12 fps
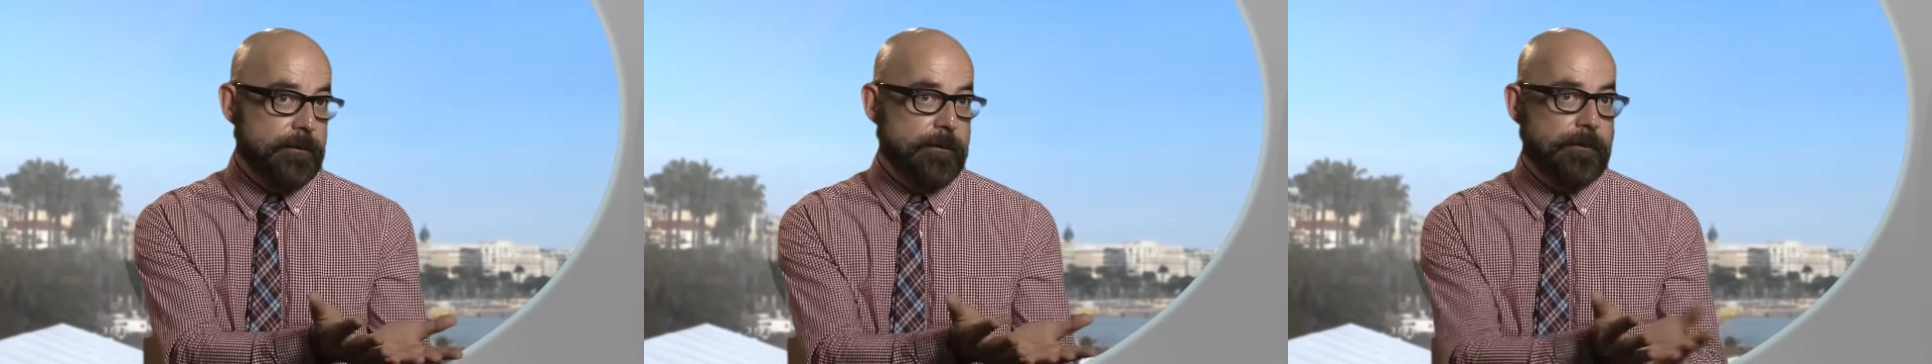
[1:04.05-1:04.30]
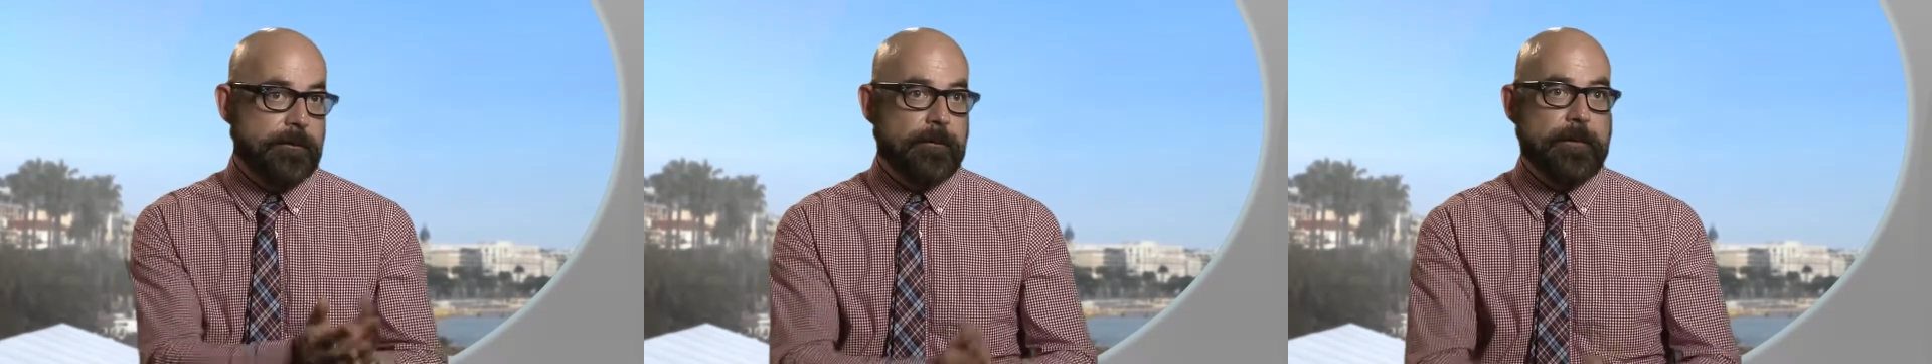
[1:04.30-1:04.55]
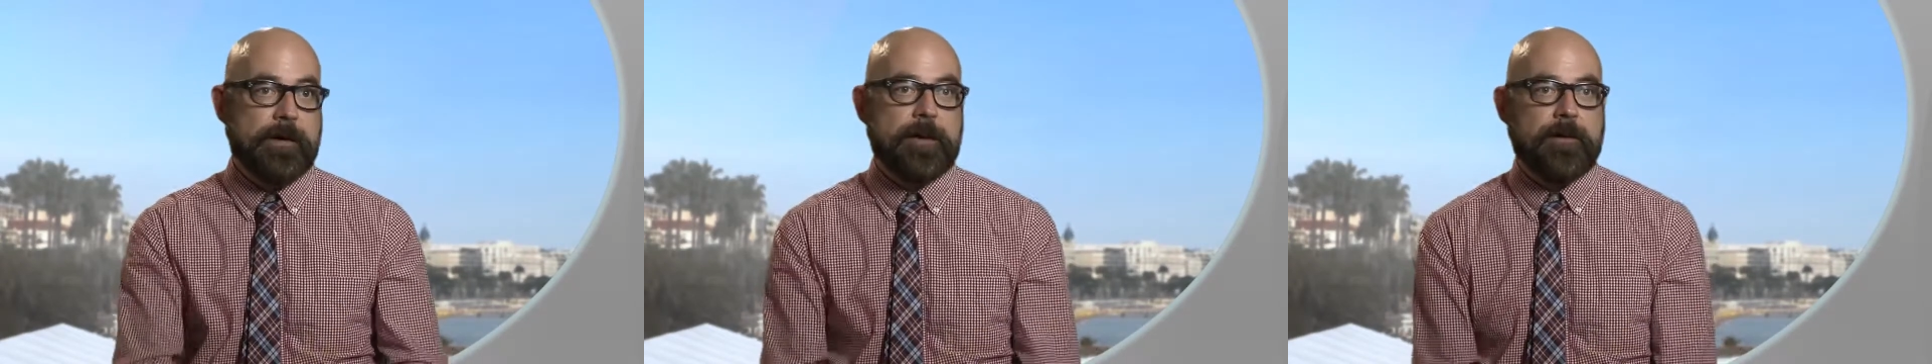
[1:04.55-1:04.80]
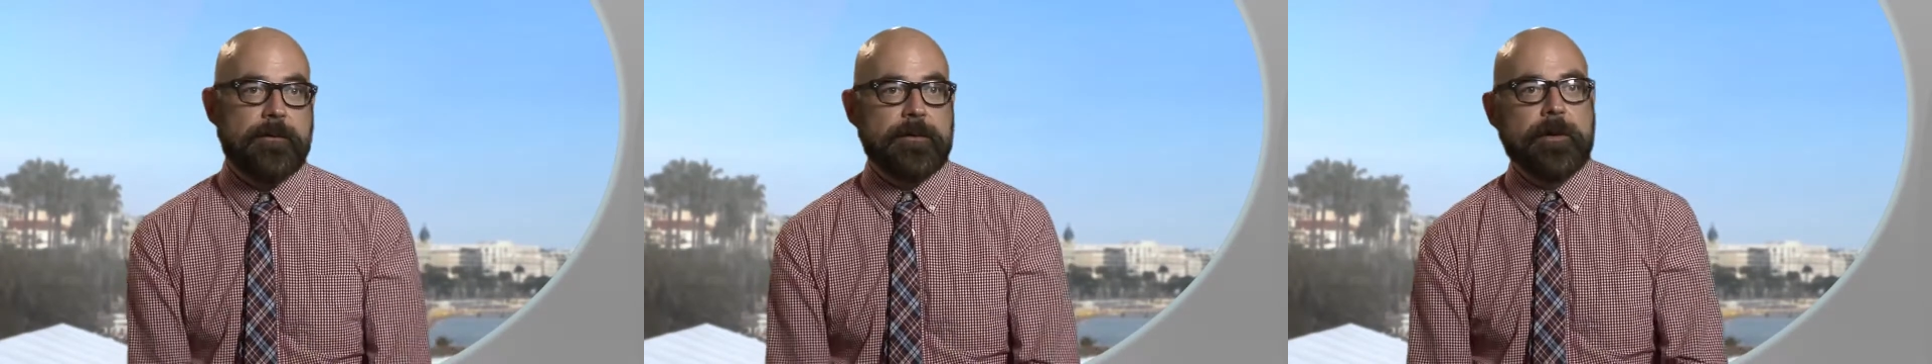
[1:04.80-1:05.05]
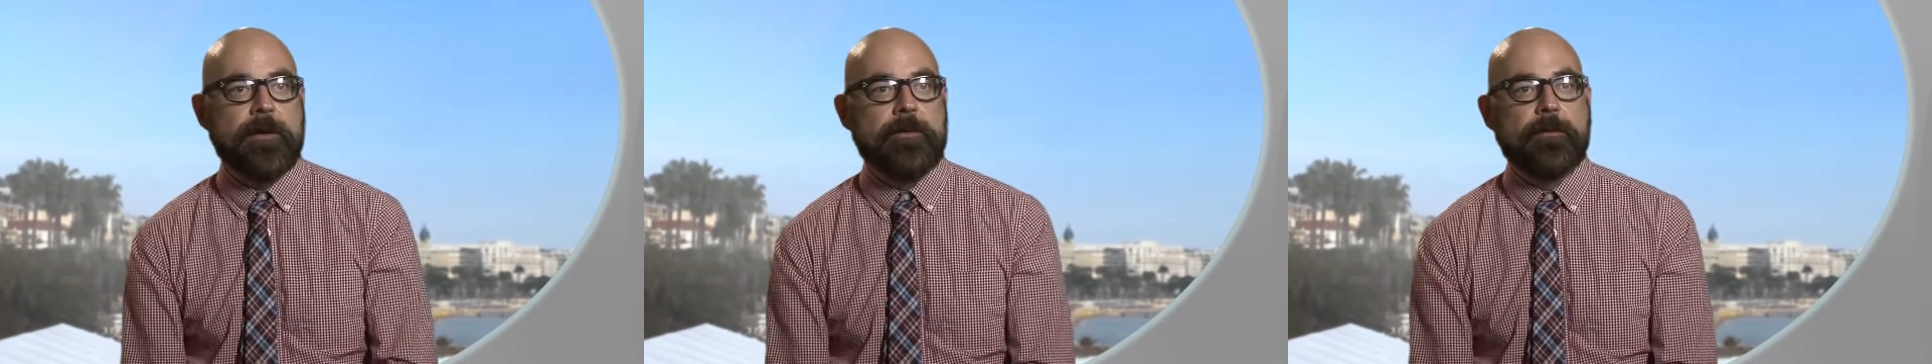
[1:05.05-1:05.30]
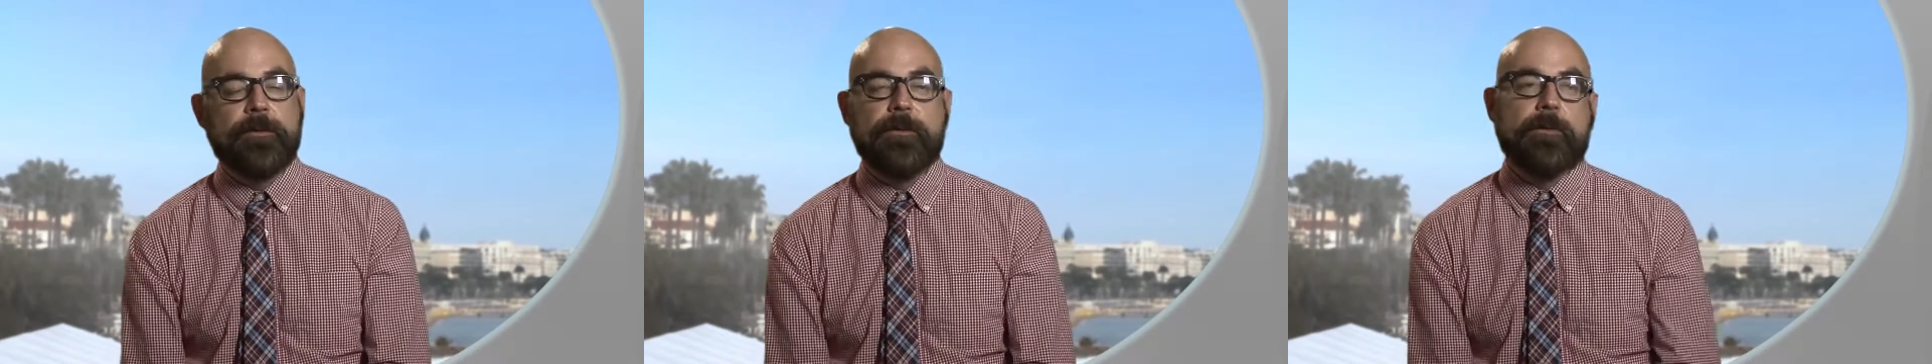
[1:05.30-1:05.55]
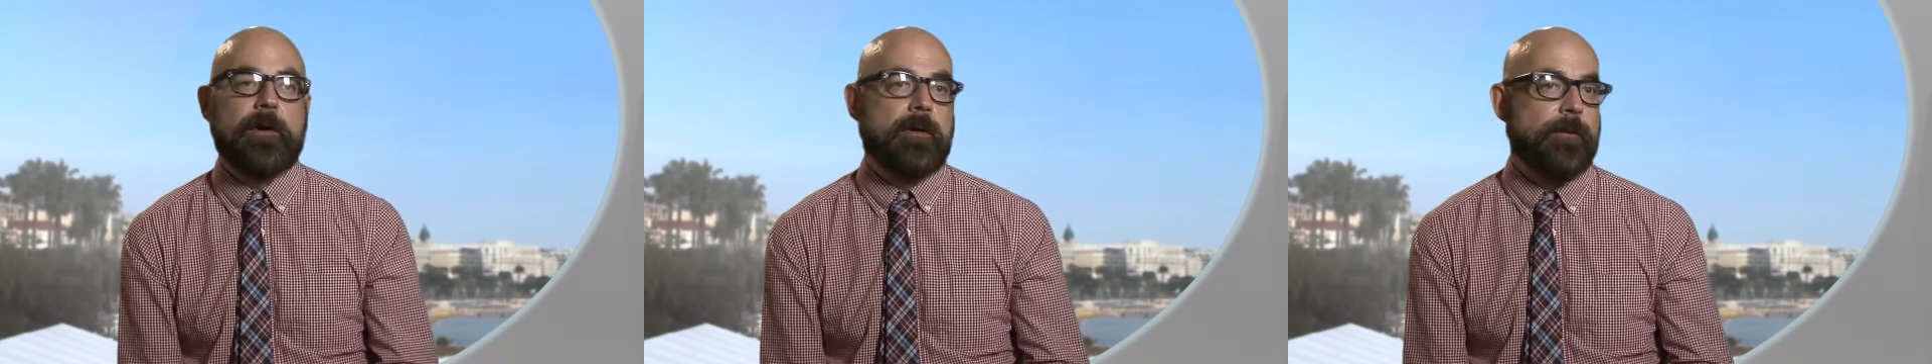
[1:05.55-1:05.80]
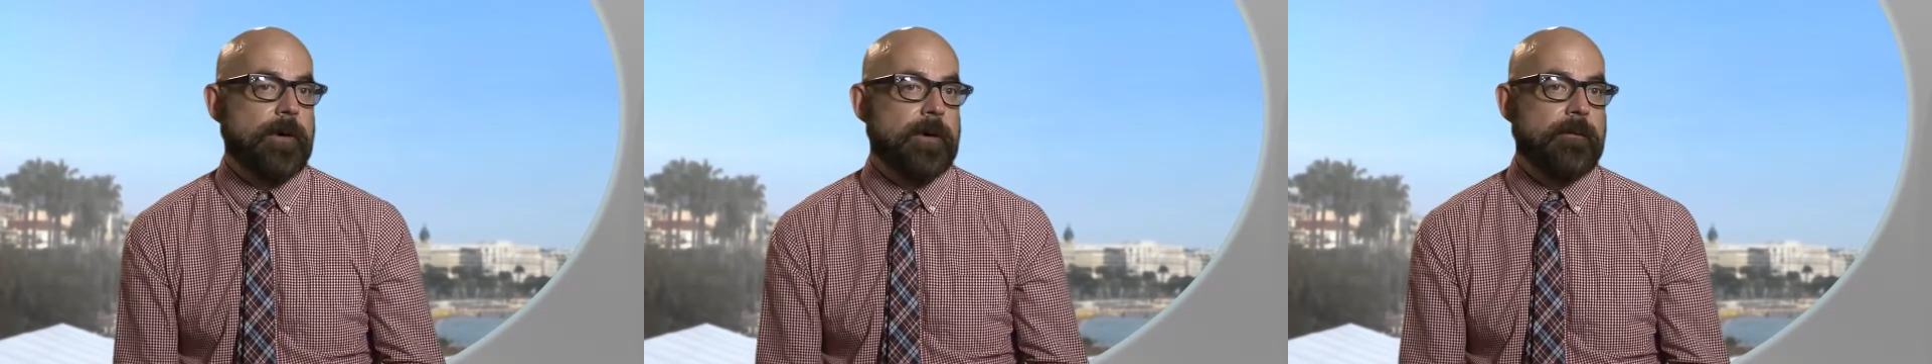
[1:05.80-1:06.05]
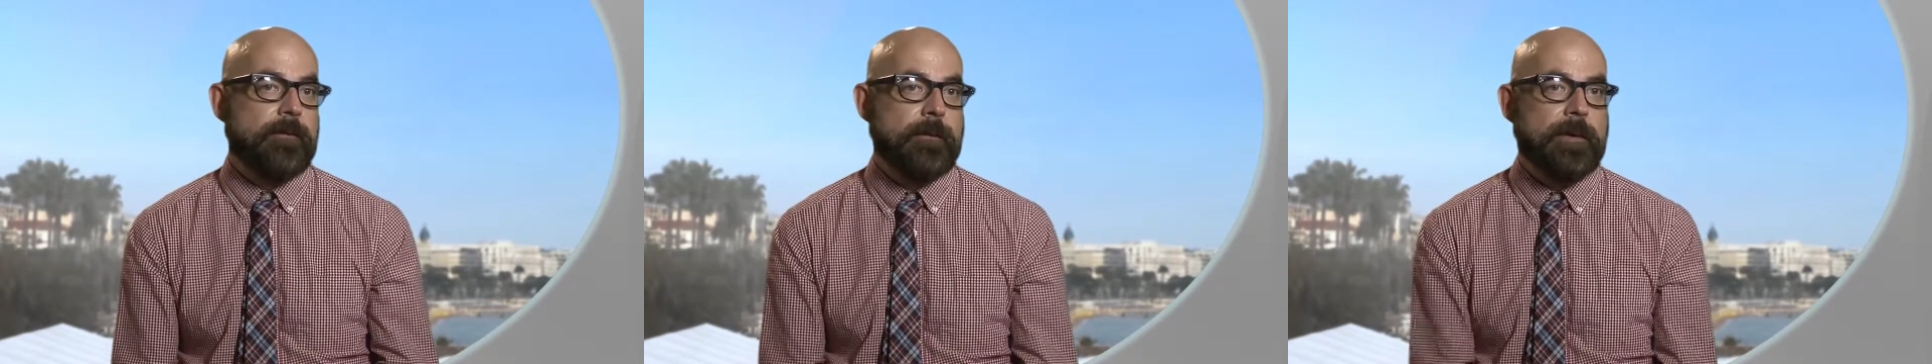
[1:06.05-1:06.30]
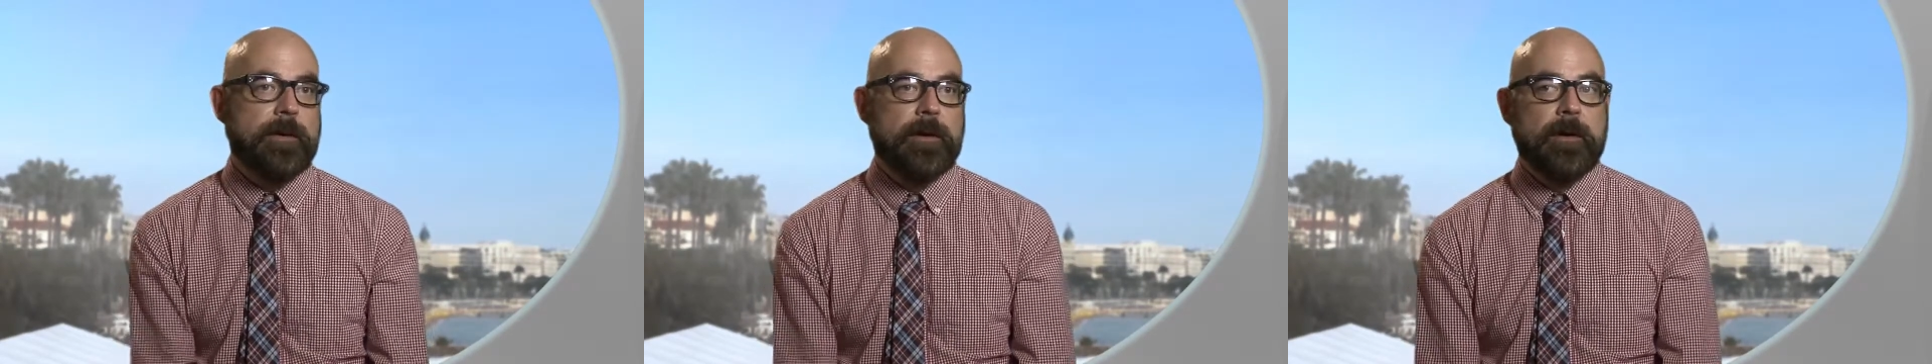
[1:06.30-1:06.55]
So there's direct advertising, which we're all aware of, and we